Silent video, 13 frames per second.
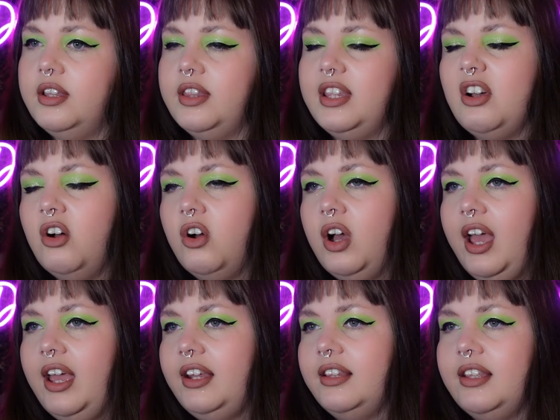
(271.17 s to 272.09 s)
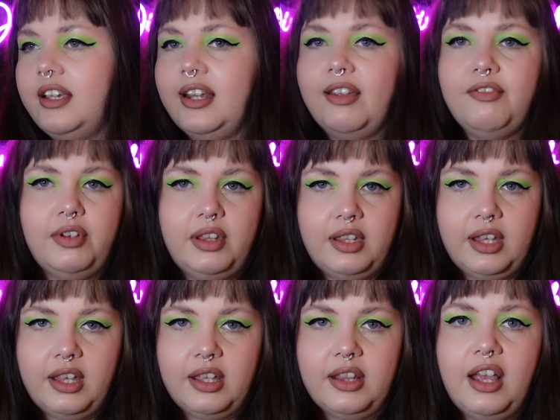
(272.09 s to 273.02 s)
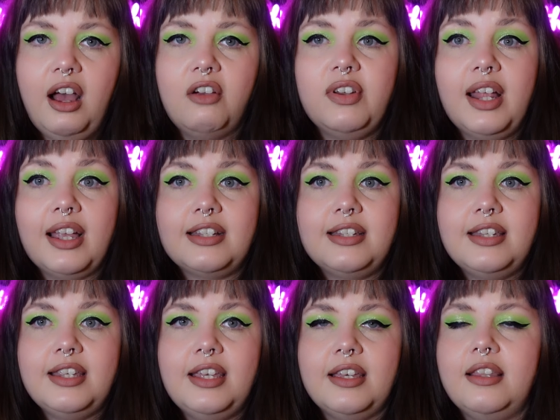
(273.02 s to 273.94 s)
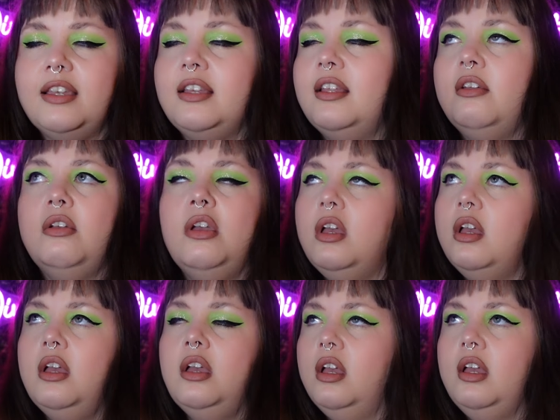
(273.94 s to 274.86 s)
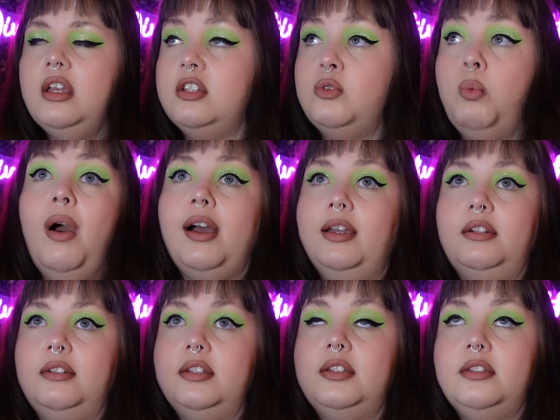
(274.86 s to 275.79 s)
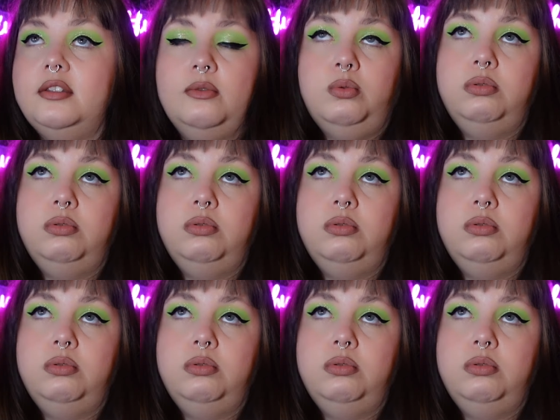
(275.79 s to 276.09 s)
They are anything and everything. They are an idea that it's wild. It's